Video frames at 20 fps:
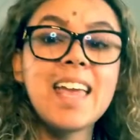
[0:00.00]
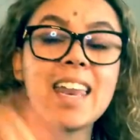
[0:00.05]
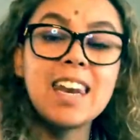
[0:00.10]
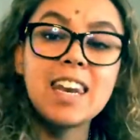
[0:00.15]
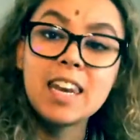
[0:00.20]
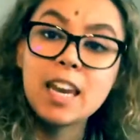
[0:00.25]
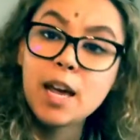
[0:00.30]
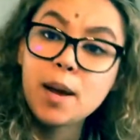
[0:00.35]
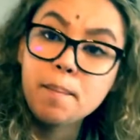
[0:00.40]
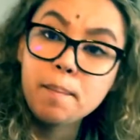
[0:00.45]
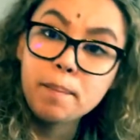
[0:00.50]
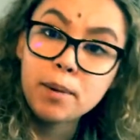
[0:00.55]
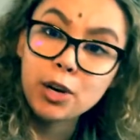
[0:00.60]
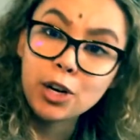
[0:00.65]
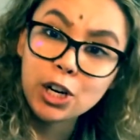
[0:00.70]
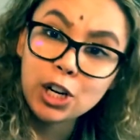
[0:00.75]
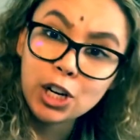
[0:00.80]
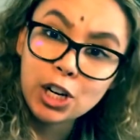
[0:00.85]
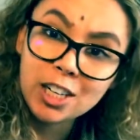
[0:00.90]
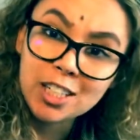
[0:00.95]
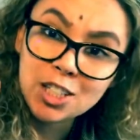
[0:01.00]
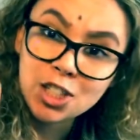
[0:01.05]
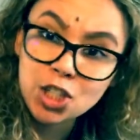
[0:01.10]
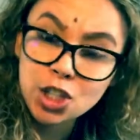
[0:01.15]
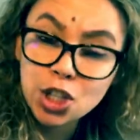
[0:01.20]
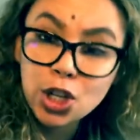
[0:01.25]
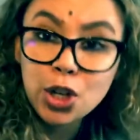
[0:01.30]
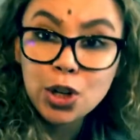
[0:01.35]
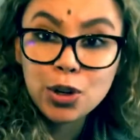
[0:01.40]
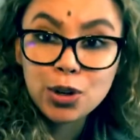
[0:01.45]
Number
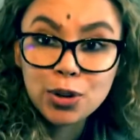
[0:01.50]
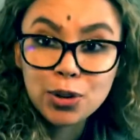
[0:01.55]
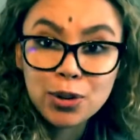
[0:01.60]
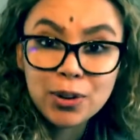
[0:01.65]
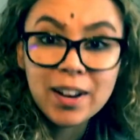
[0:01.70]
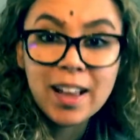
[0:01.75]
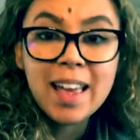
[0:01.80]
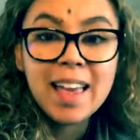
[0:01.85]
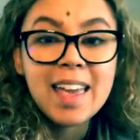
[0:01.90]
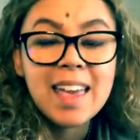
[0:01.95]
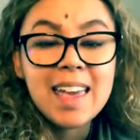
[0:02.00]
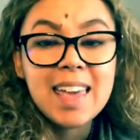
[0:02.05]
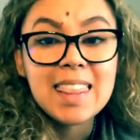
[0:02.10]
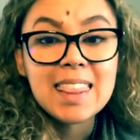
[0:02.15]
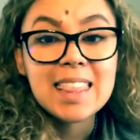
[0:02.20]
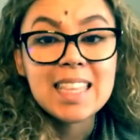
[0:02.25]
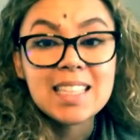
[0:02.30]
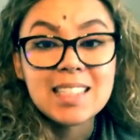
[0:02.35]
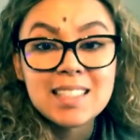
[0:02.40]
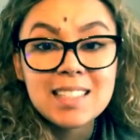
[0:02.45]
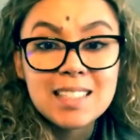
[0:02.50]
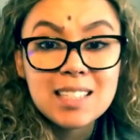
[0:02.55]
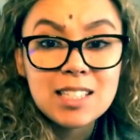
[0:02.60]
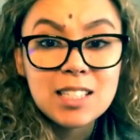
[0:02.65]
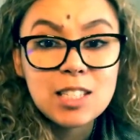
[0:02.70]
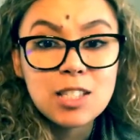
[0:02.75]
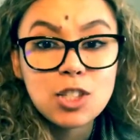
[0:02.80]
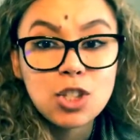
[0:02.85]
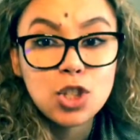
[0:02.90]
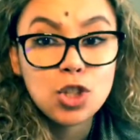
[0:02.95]
two, this is
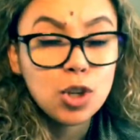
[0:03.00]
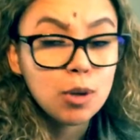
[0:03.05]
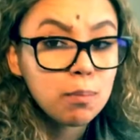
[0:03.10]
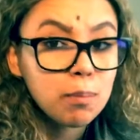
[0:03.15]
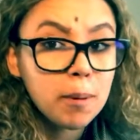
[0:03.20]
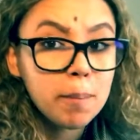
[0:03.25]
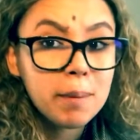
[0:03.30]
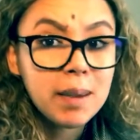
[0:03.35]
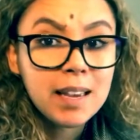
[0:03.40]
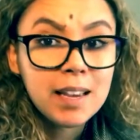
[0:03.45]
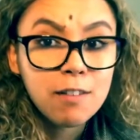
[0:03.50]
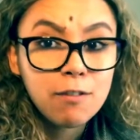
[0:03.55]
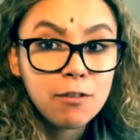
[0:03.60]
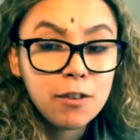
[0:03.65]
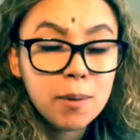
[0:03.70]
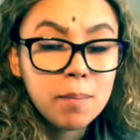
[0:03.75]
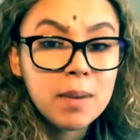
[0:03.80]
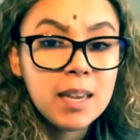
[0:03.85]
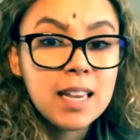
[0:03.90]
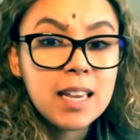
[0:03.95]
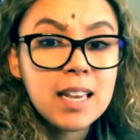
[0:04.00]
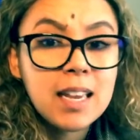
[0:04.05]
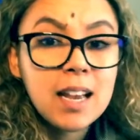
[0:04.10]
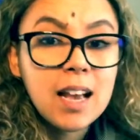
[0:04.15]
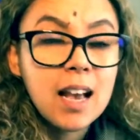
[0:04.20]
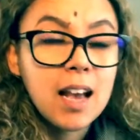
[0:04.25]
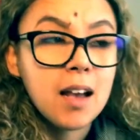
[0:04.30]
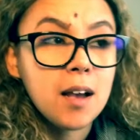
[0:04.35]
super big for me.